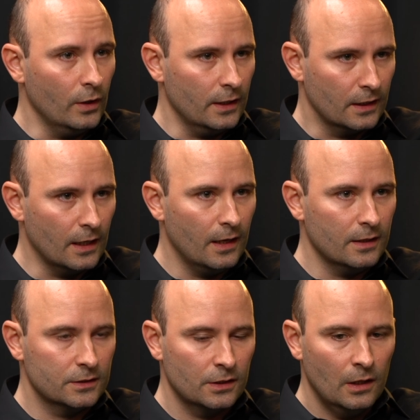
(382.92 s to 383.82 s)
we
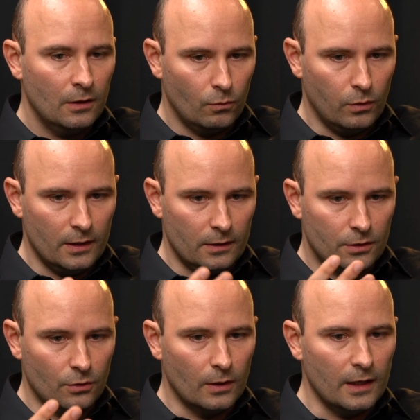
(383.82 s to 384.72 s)
engage, we
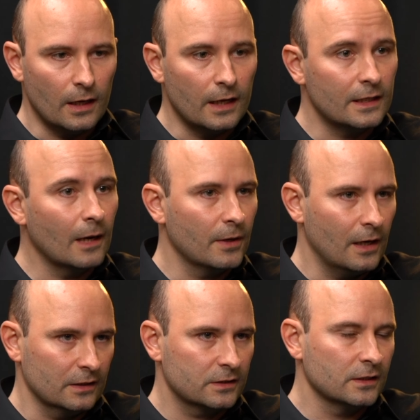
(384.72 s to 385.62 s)
do a gap
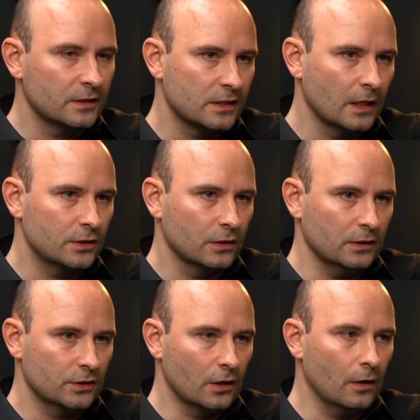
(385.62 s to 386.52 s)
analysis
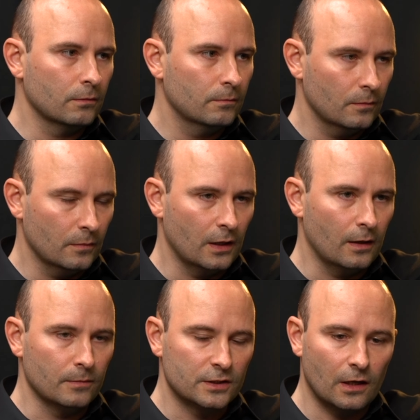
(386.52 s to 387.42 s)
essentially. So
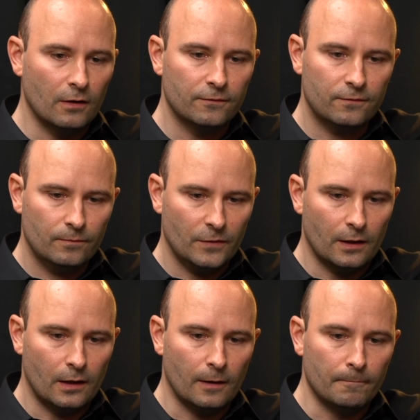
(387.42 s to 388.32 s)
myself
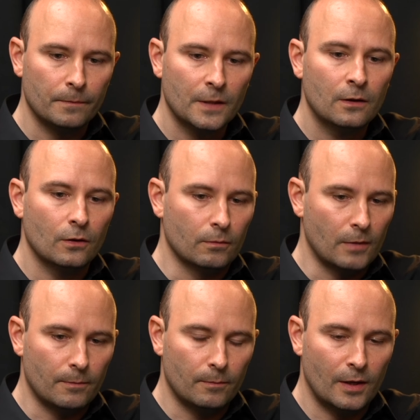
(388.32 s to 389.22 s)
or
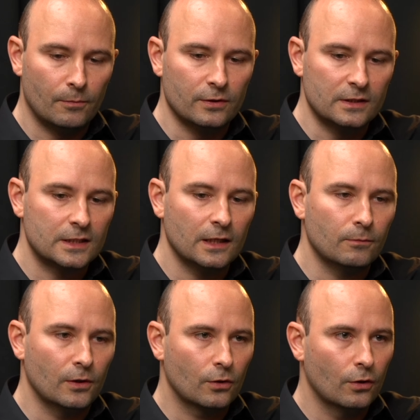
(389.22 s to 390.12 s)
member of the
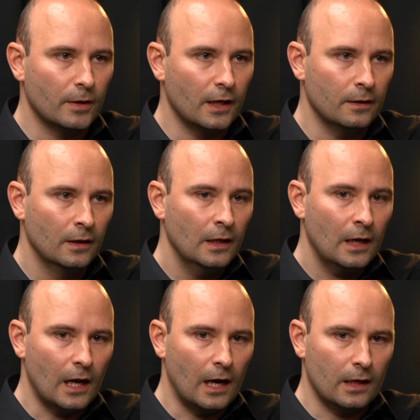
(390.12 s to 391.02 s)
team will come in
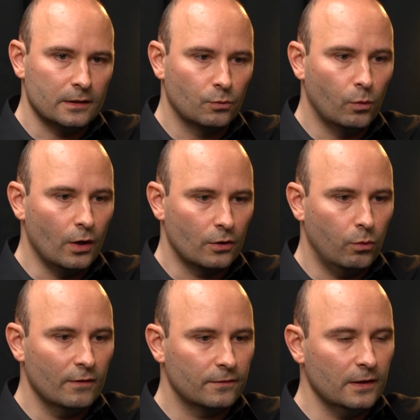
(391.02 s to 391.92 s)
and work
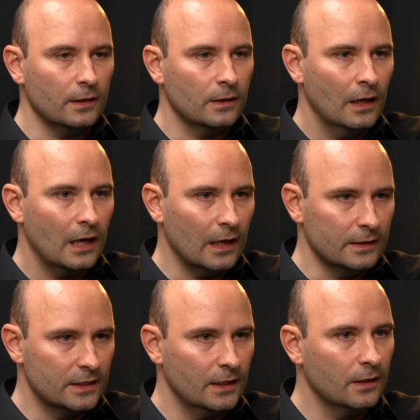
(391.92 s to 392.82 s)
with the
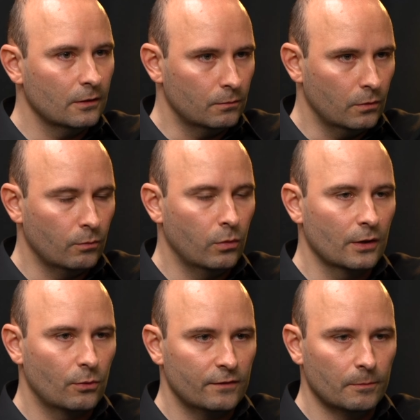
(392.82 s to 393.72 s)
IT or
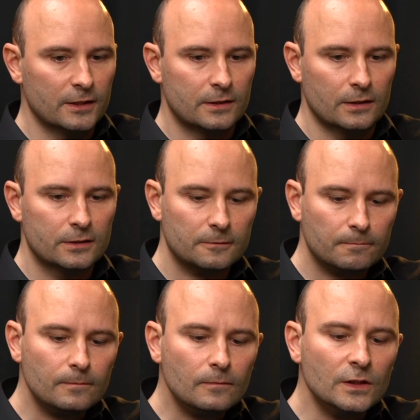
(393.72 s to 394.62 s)
work with the business
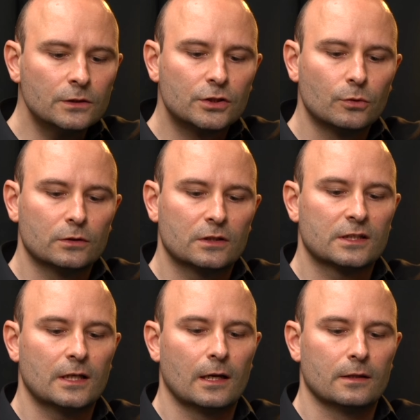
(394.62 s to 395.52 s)
to
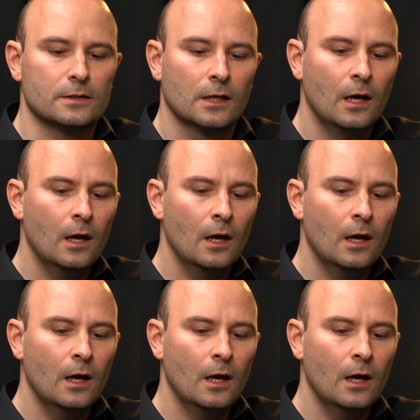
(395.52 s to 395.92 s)
understand